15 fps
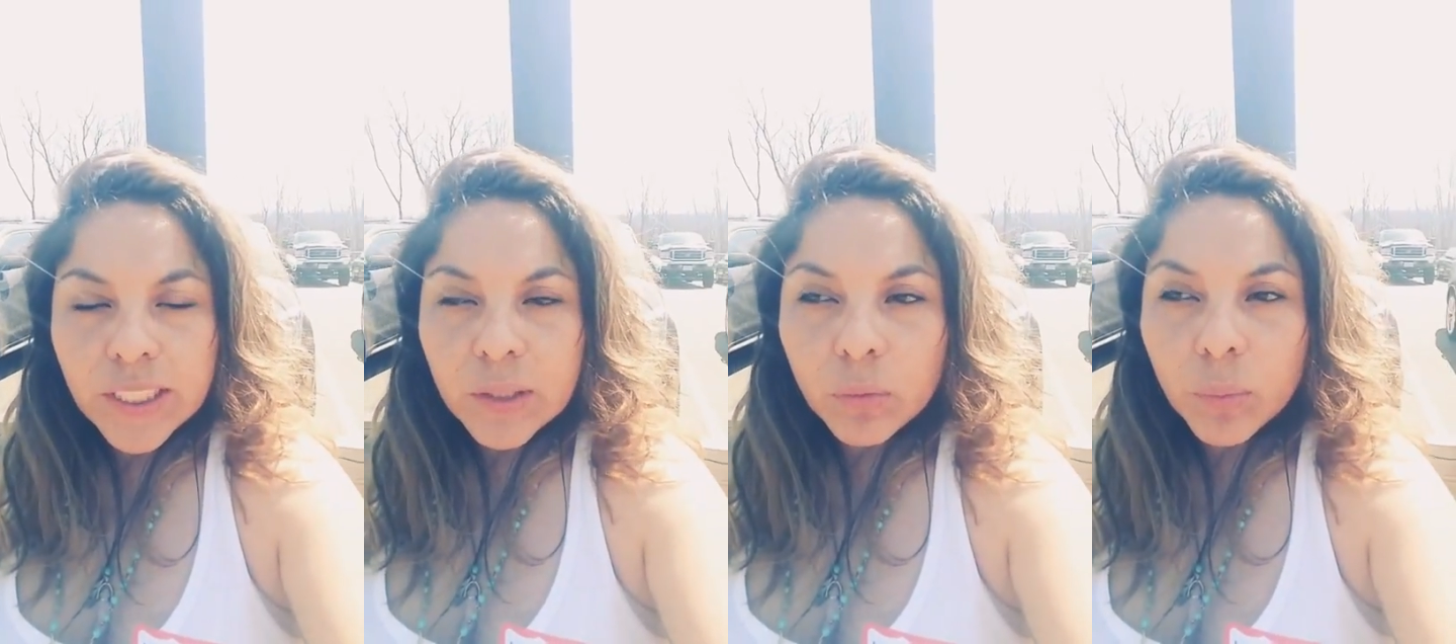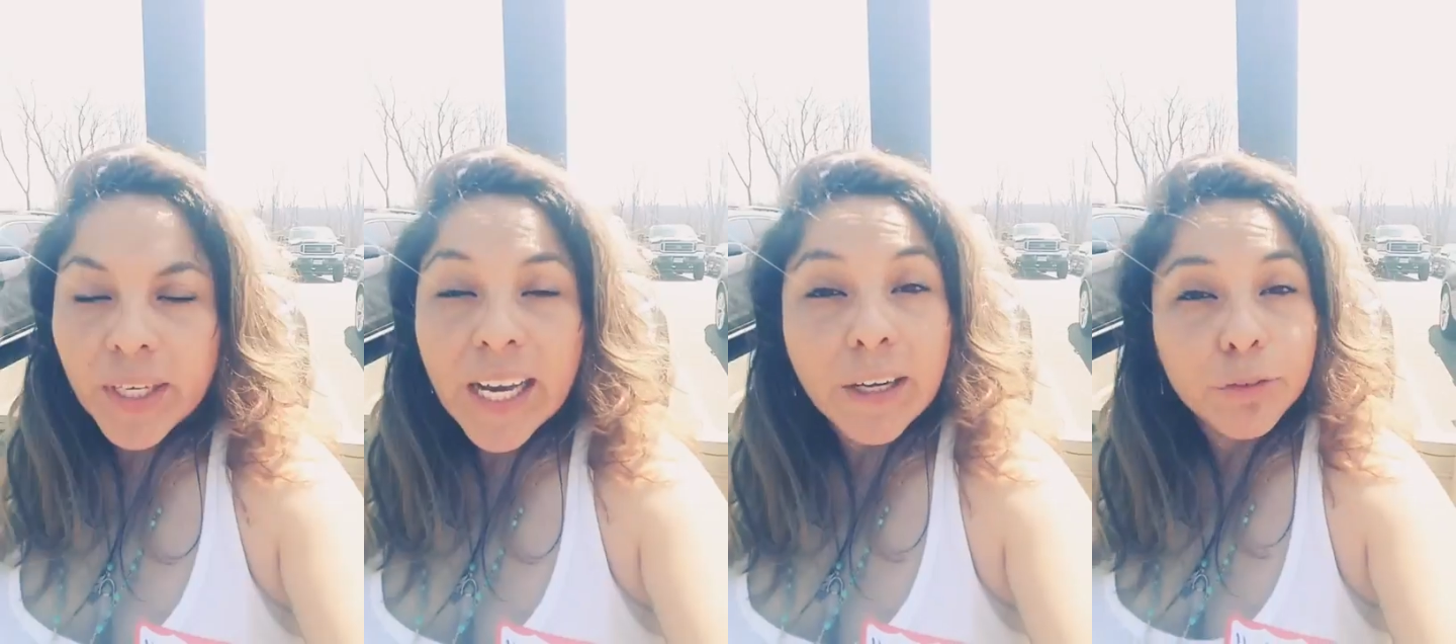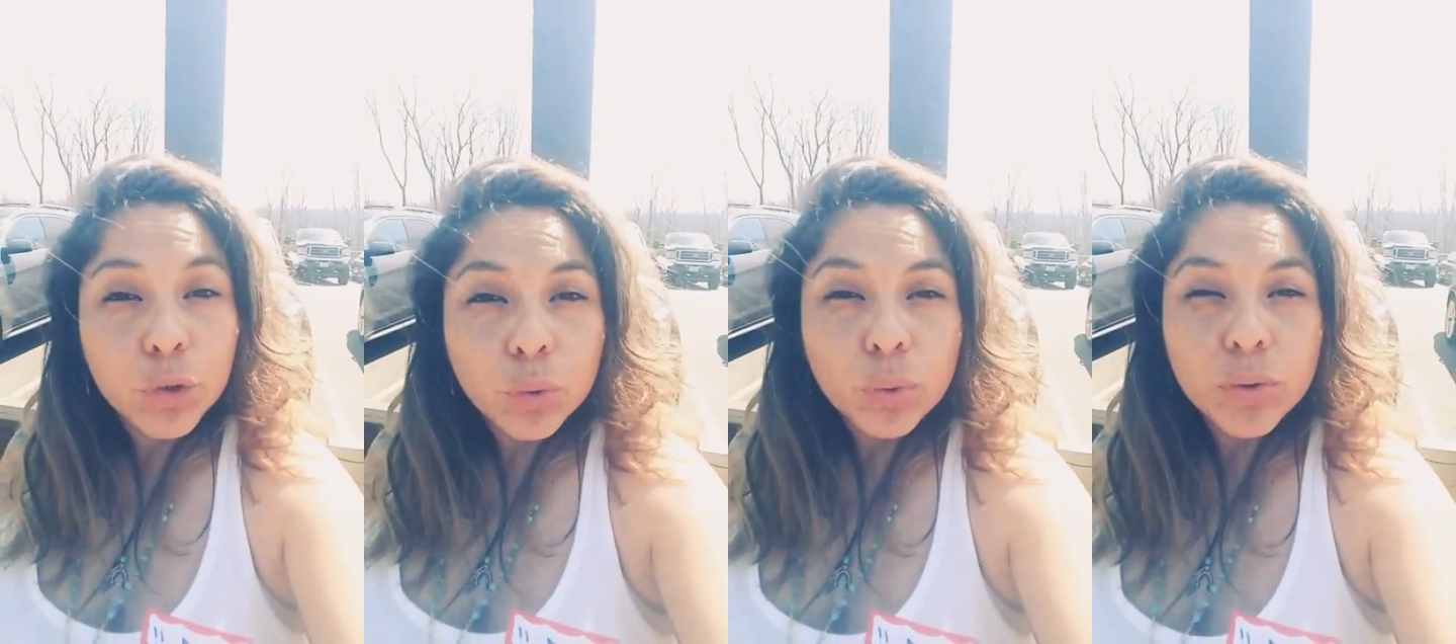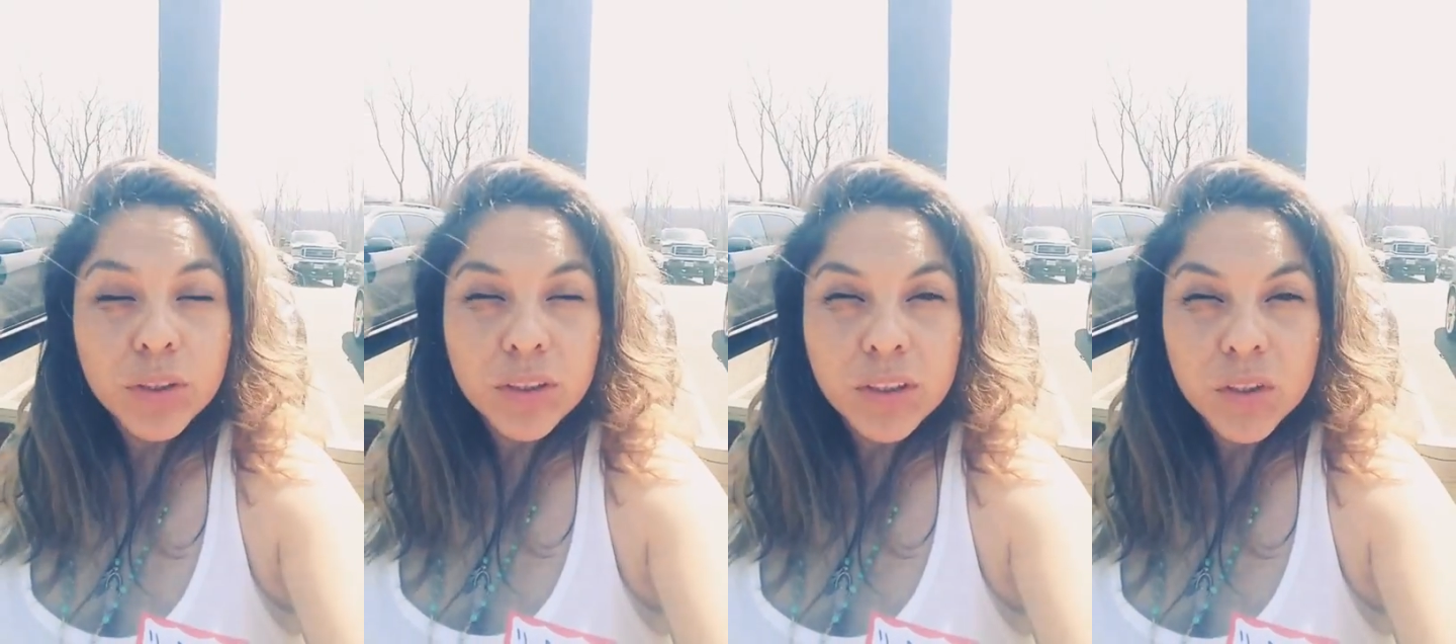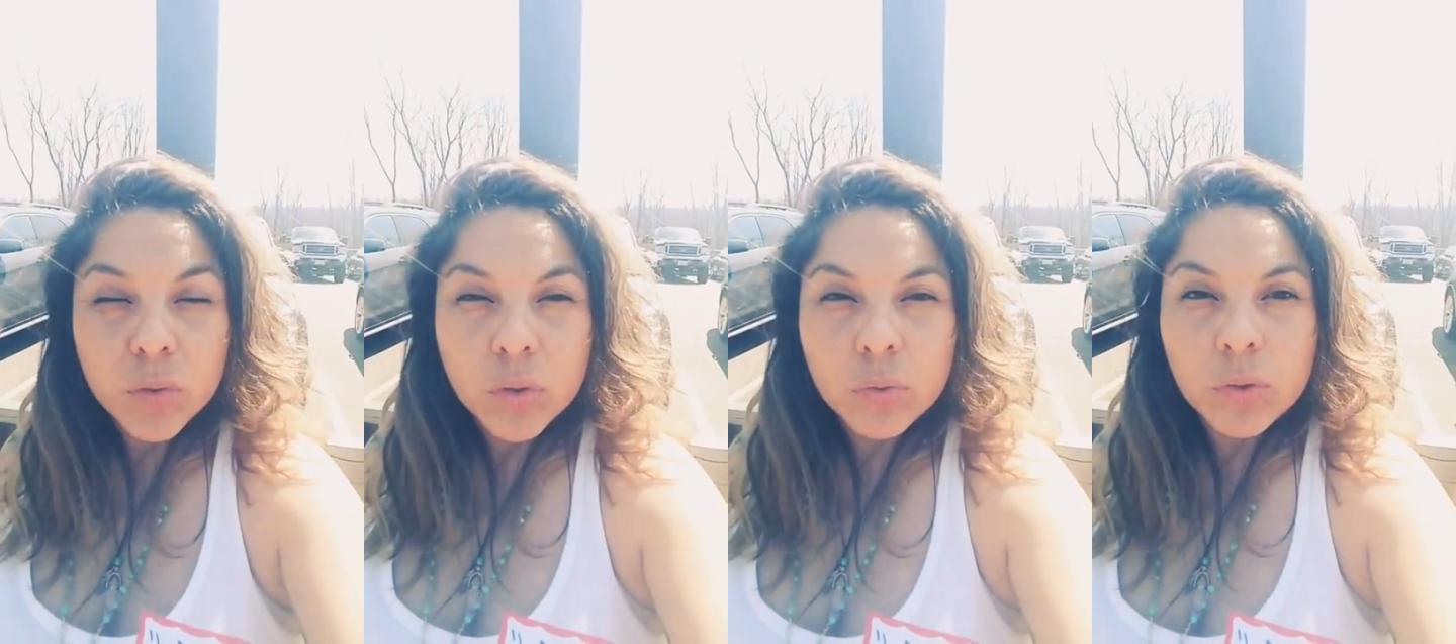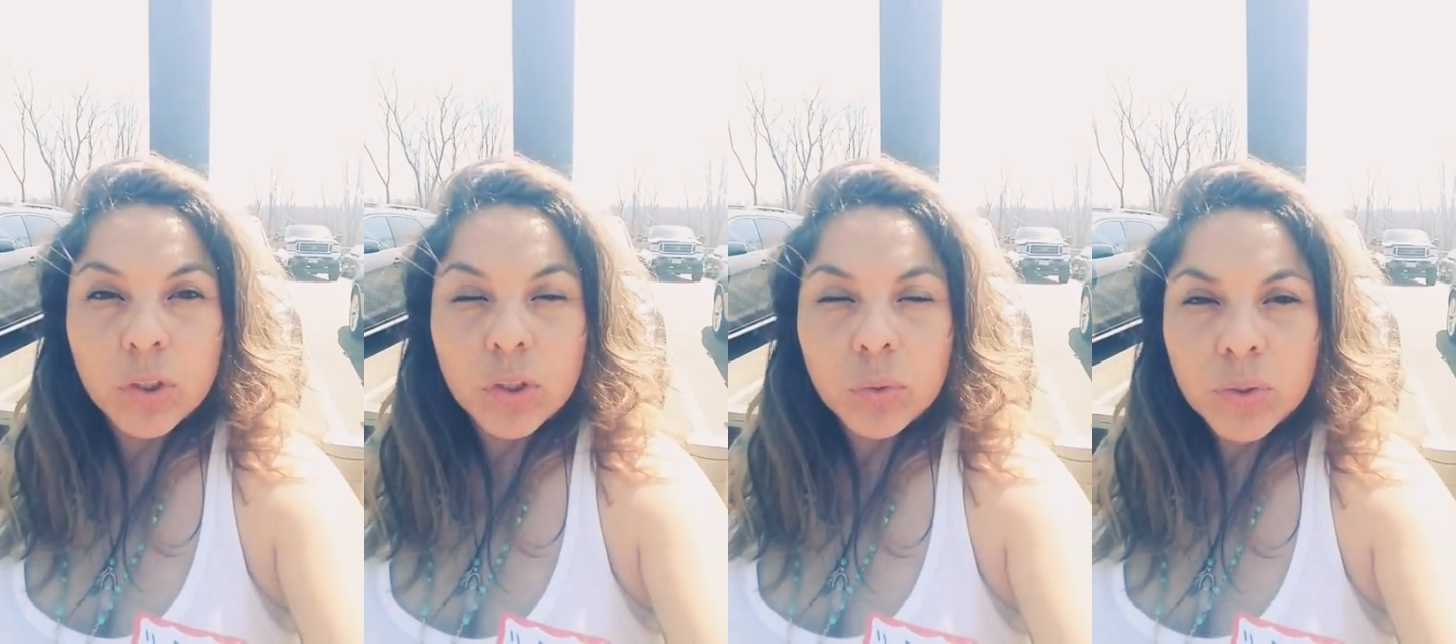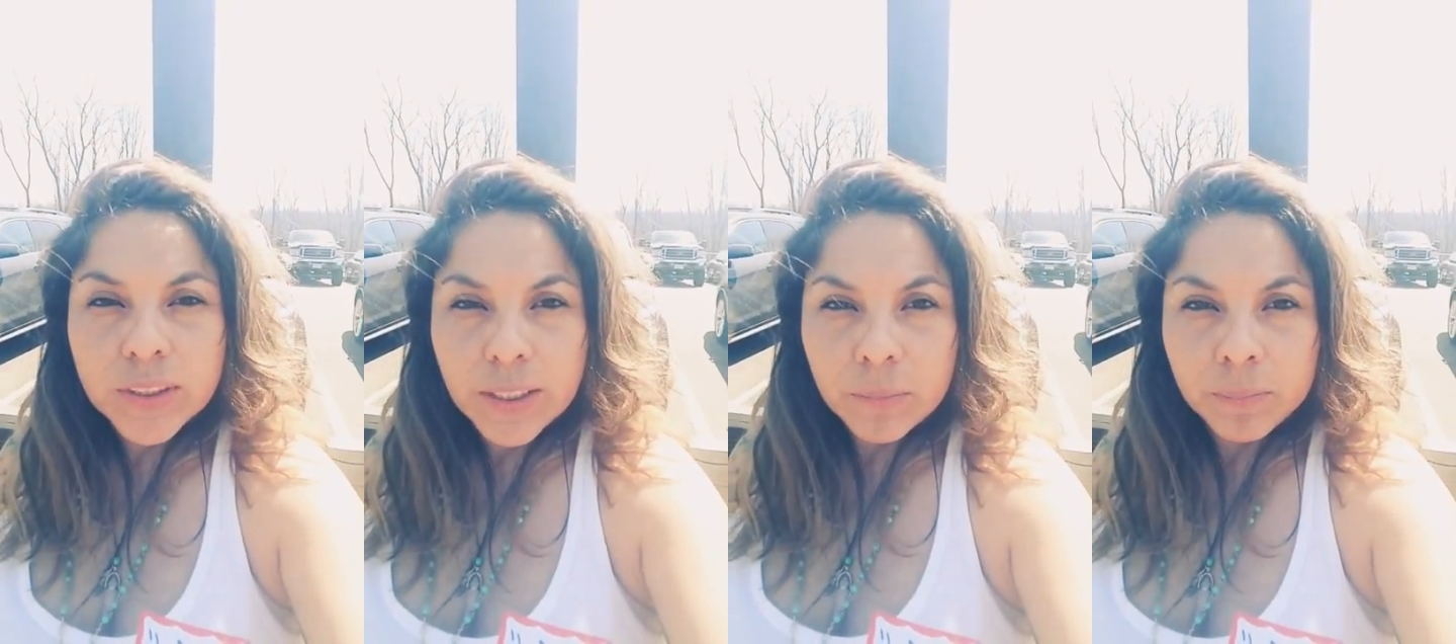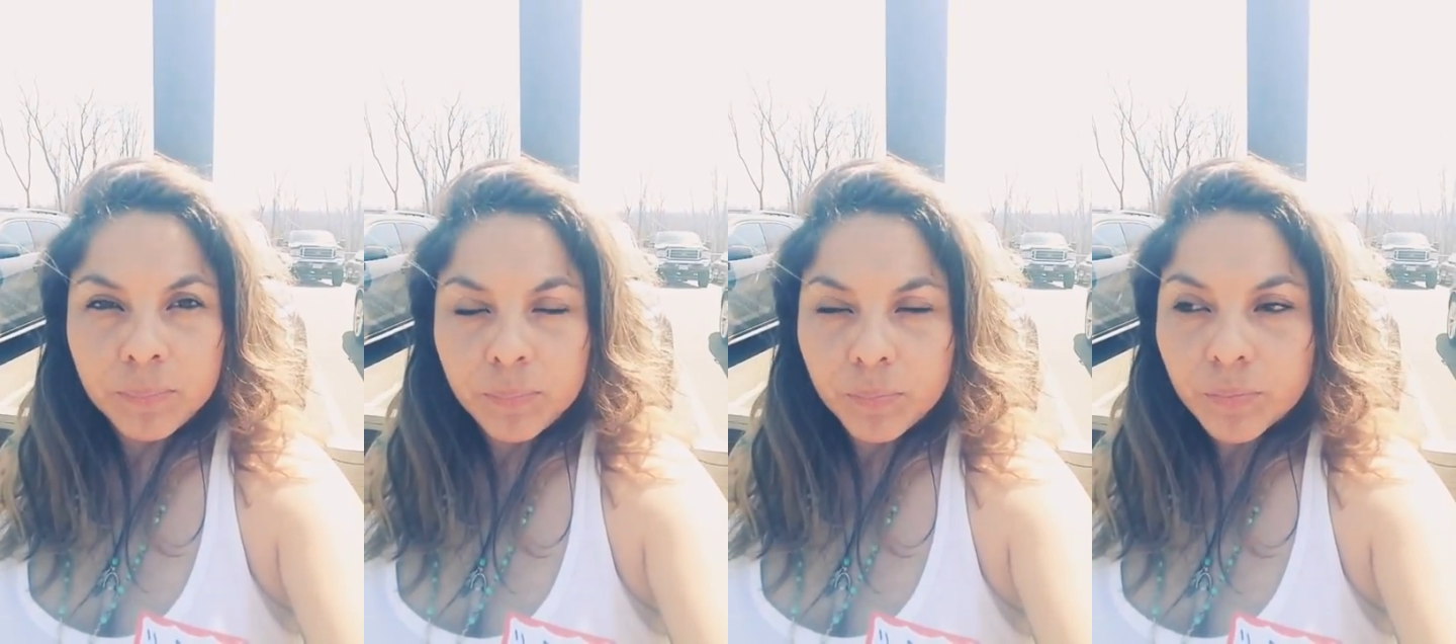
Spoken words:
and when we have tools and still don't use them.